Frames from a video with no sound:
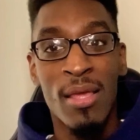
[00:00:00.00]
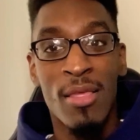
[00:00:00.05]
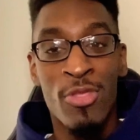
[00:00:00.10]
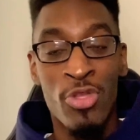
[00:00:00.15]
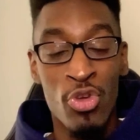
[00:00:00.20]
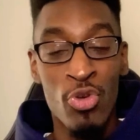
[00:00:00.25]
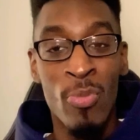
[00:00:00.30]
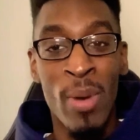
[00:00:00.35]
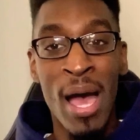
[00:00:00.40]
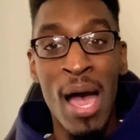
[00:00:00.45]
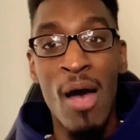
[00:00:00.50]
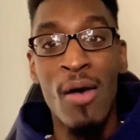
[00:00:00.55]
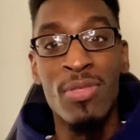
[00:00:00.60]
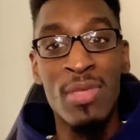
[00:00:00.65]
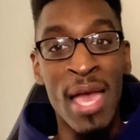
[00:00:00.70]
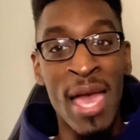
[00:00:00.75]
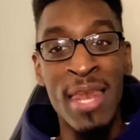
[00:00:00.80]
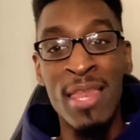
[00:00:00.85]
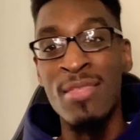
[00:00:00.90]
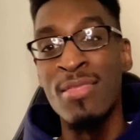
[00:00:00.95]
2 miles.
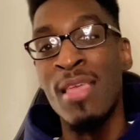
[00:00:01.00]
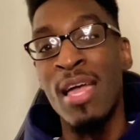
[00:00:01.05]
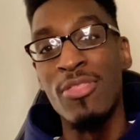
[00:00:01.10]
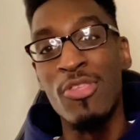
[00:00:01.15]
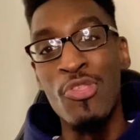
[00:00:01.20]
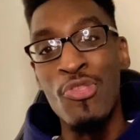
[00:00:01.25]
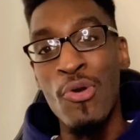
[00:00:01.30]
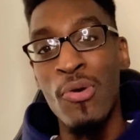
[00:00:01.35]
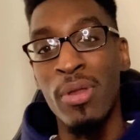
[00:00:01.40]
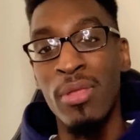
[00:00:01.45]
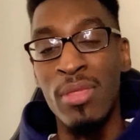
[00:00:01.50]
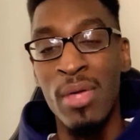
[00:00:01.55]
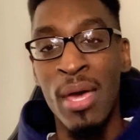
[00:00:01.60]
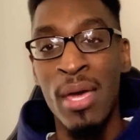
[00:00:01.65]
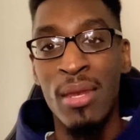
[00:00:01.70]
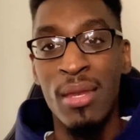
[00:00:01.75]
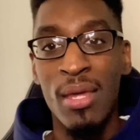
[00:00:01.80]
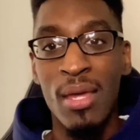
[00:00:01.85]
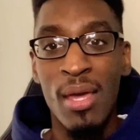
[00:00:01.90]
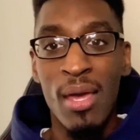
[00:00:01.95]
And it's nothing short of that.
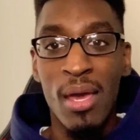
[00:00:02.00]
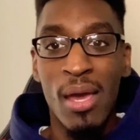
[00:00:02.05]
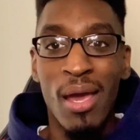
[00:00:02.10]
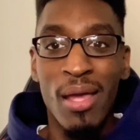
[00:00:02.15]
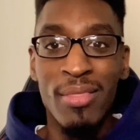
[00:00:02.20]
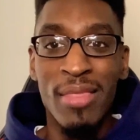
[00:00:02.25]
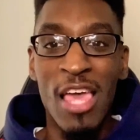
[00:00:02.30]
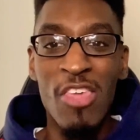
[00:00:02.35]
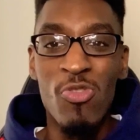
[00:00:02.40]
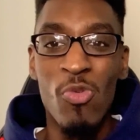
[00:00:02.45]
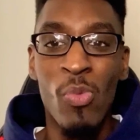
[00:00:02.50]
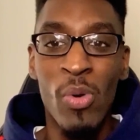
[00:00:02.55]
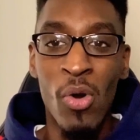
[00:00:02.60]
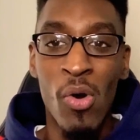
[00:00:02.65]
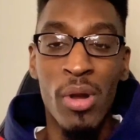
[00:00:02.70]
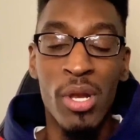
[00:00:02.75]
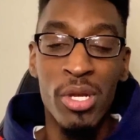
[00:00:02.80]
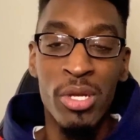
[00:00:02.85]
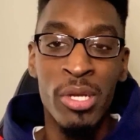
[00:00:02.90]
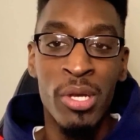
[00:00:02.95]
That's what we're
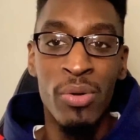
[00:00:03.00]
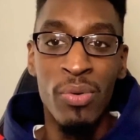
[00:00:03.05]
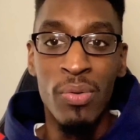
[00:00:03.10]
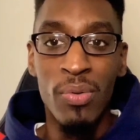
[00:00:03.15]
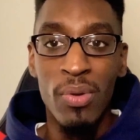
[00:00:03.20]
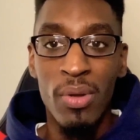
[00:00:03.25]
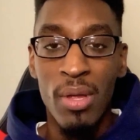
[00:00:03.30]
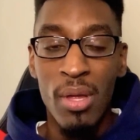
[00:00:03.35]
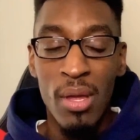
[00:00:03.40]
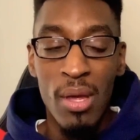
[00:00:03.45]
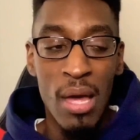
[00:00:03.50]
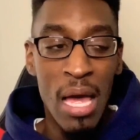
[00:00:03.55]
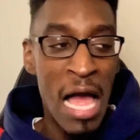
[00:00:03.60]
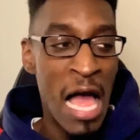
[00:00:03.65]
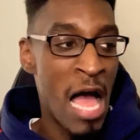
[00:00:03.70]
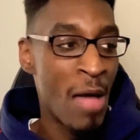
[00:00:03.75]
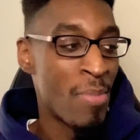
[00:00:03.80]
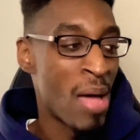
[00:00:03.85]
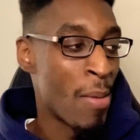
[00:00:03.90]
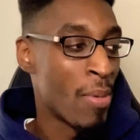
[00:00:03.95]
going to do.
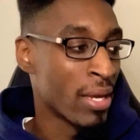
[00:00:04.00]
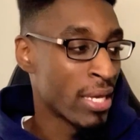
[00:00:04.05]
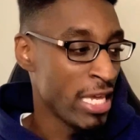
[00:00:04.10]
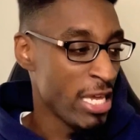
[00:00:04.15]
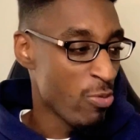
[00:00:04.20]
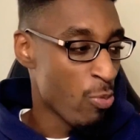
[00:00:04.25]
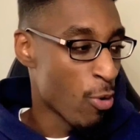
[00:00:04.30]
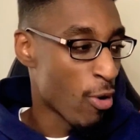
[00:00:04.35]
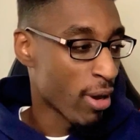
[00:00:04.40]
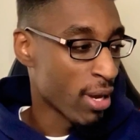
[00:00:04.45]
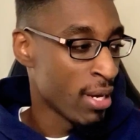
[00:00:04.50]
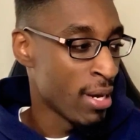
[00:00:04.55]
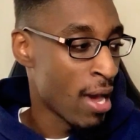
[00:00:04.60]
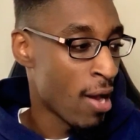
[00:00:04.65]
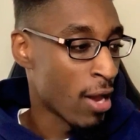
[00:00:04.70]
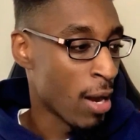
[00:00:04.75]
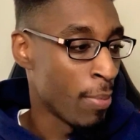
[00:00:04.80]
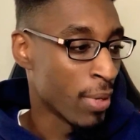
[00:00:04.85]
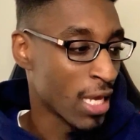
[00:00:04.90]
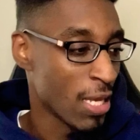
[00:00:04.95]
I'm going to keep working
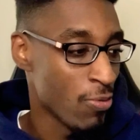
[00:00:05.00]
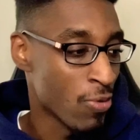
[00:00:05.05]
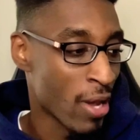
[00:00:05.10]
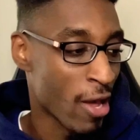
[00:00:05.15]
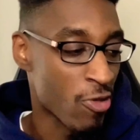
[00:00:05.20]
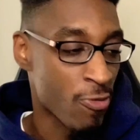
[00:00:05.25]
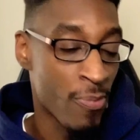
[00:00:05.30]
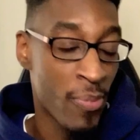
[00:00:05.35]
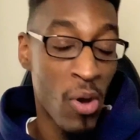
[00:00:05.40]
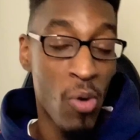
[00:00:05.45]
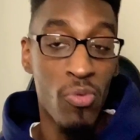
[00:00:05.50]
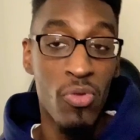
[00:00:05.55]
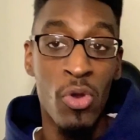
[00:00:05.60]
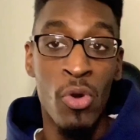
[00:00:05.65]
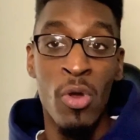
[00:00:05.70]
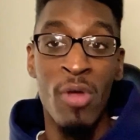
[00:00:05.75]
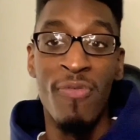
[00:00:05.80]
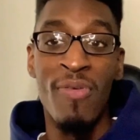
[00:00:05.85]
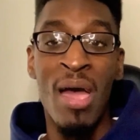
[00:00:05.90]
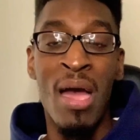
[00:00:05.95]
out. I'm going to keep you guys posted
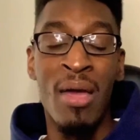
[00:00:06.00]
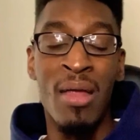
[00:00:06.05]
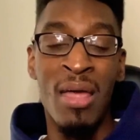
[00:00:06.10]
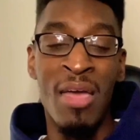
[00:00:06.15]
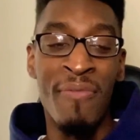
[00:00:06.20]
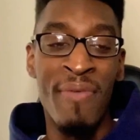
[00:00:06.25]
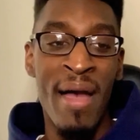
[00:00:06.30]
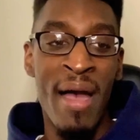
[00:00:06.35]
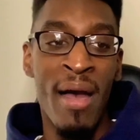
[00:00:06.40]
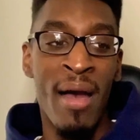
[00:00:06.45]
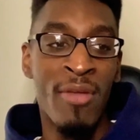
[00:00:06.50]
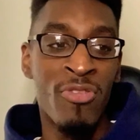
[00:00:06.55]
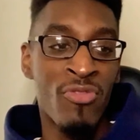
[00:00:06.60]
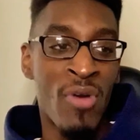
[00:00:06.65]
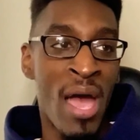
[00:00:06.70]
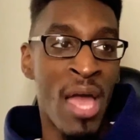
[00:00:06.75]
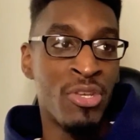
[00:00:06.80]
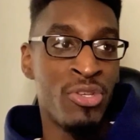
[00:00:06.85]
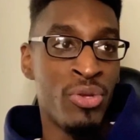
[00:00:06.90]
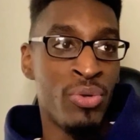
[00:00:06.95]
on if I
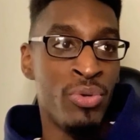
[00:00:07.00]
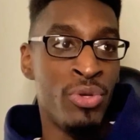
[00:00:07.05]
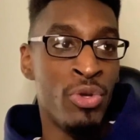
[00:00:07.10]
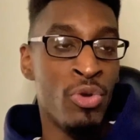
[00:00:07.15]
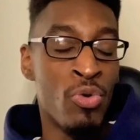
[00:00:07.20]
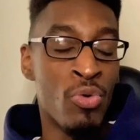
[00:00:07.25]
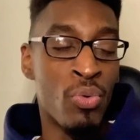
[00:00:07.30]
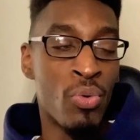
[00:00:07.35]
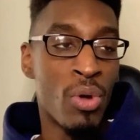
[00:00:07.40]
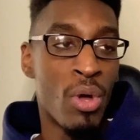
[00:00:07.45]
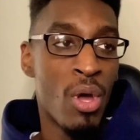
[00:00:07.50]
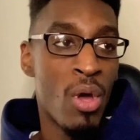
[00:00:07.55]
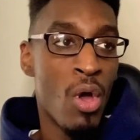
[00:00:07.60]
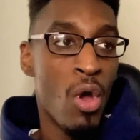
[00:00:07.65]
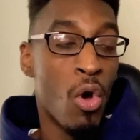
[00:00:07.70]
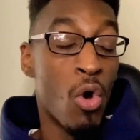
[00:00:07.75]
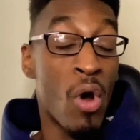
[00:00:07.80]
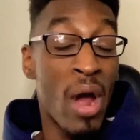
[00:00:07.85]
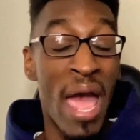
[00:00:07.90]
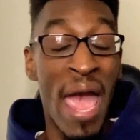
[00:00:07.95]
try to do
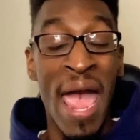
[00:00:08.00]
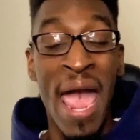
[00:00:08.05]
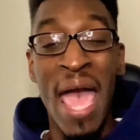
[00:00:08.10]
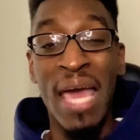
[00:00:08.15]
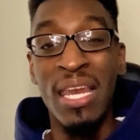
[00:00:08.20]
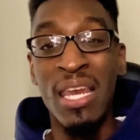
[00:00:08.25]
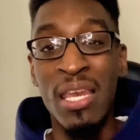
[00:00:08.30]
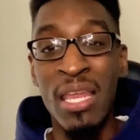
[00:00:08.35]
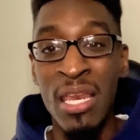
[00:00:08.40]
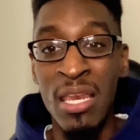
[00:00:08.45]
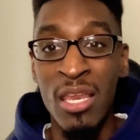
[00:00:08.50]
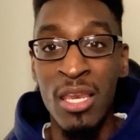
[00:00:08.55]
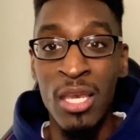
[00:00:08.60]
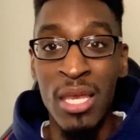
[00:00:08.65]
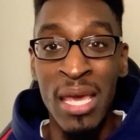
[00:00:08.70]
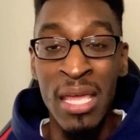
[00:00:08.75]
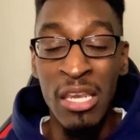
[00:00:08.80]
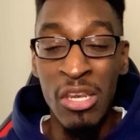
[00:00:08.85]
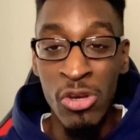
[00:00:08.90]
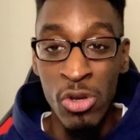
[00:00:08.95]
or add in
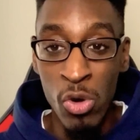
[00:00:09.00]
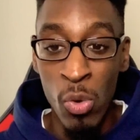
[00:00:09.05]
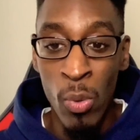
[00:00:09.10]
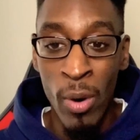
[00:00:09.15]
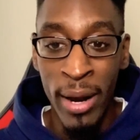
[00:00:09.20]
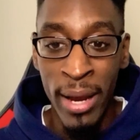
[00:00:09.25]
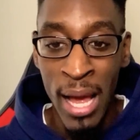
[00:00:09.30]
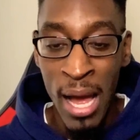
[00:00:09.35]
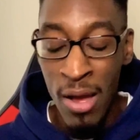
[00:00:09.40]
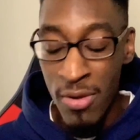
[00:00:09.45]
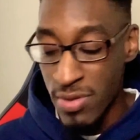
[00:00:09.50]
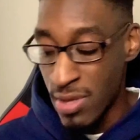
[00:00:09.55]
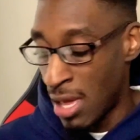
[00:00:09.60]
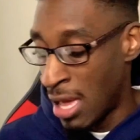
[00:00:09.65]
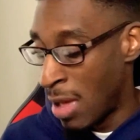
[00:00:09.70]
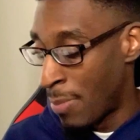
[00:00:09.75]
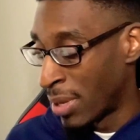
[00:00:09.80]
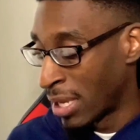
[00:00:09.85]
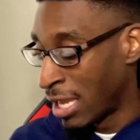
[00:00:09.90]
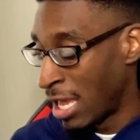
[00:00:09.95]
any new workouts.
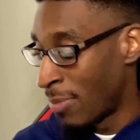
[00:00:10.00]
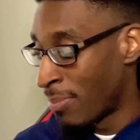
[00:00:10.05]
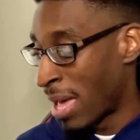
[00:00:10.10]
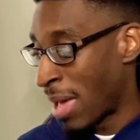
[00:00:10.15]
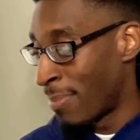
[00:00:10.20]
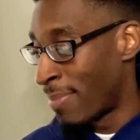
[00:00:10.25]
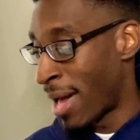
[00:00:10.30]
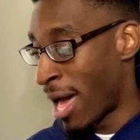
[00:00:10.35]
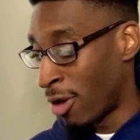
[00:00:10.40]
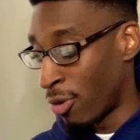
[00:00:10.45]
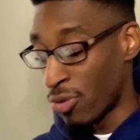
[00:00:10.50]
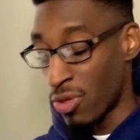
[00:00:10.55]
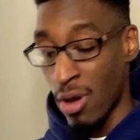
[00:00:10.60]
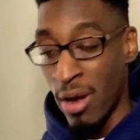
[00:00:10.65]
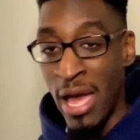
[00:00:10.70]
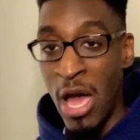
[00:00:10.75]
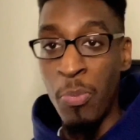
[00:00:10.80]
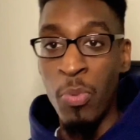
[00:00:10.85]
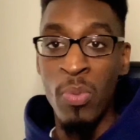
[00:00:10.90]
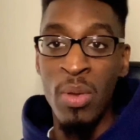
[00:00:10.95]
Again, my battles are
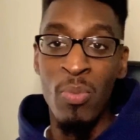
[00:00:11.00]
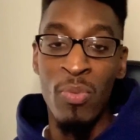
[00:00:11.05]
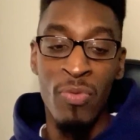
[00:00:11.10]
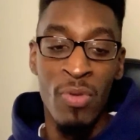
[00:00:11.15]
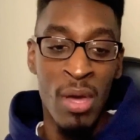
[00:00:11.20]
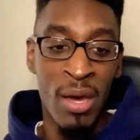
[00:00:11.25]
helping me